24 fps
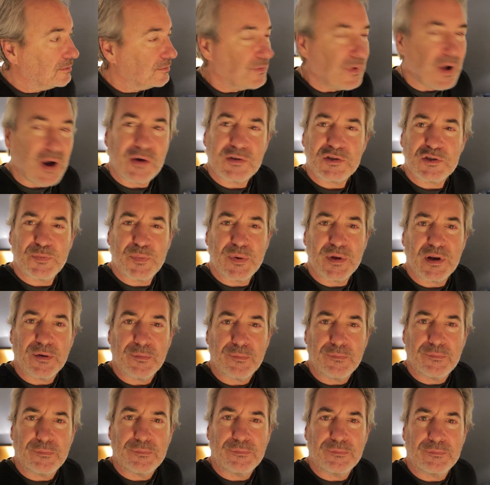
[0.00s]
Well, it's been
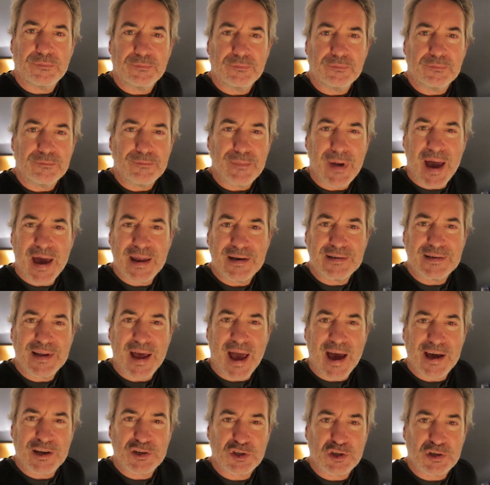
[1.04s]
a mad
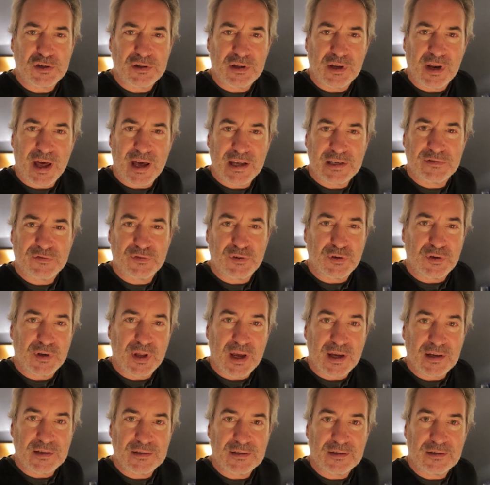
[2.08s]
dash here the last few
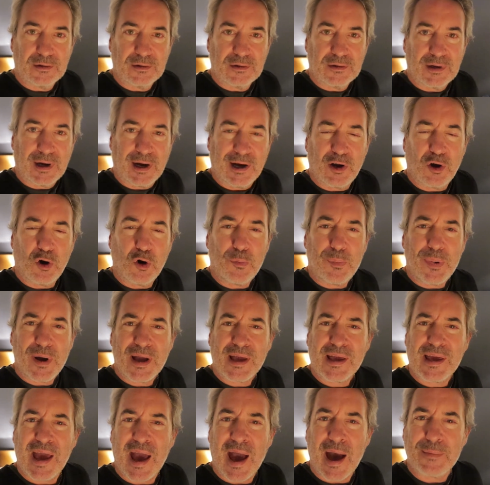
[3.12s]
days. I hope I
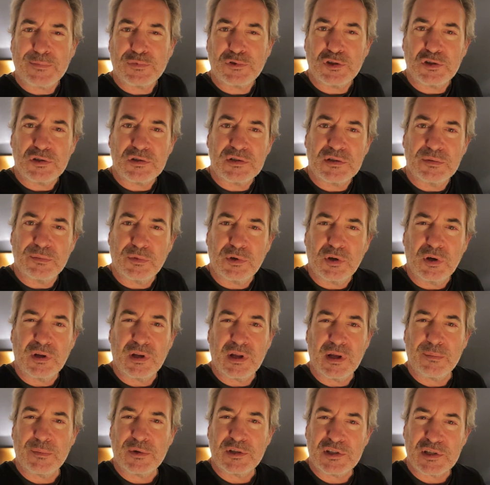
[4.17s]
captured some good
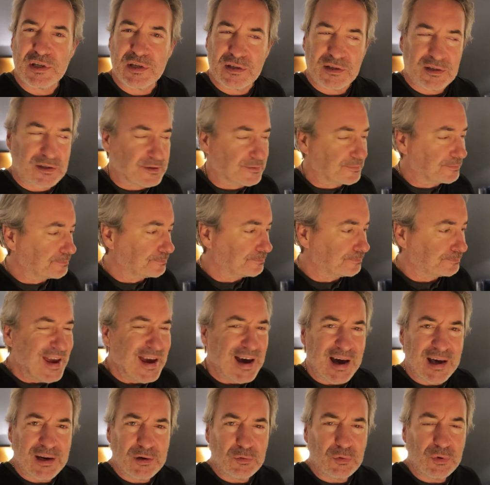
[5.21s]
images.
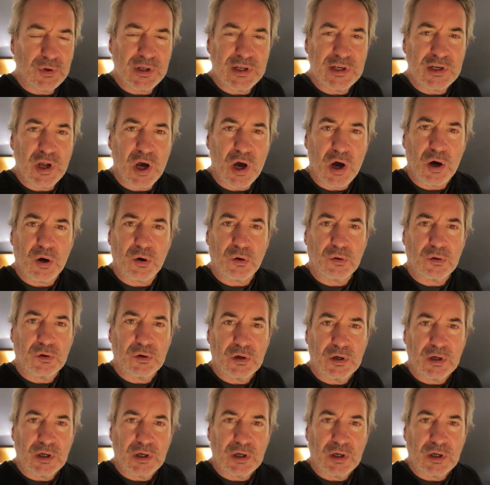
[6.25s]
I don't really know.